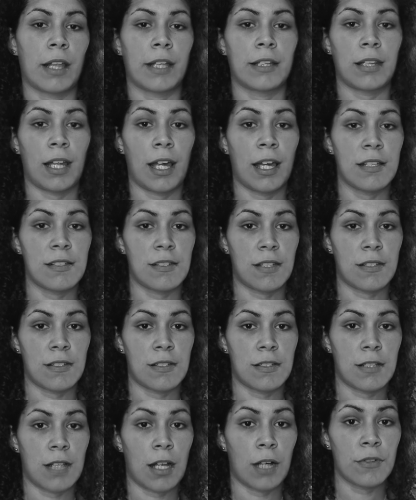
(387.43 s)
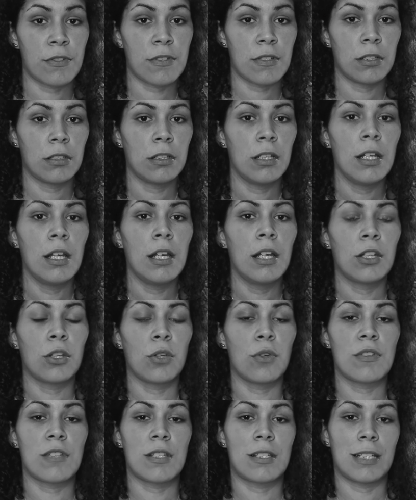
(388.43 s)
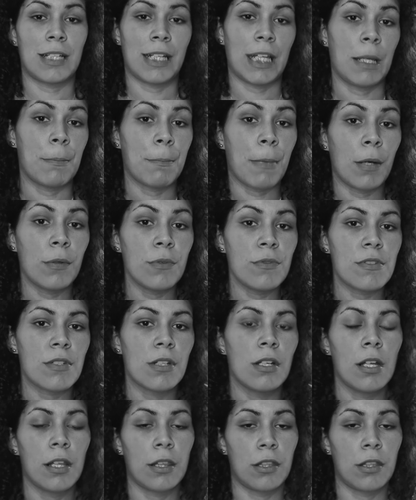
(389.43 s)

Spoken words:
like the A6000, uses an E mount.